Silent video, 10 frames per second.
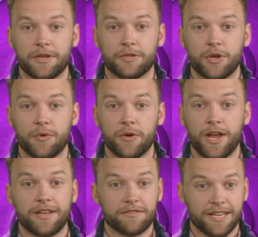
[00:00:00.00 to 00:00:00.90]
Don't
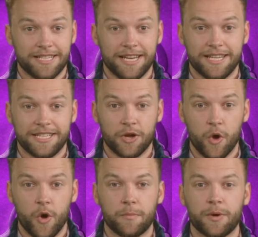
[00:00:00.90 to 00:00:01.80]
worry if they did, it's
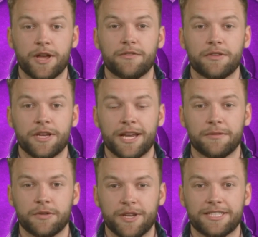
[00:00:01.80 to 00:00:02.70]
all part of the learning
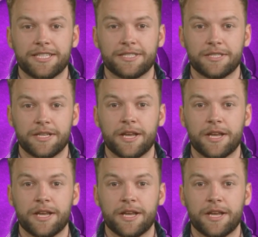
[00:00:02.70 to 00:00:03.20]
process.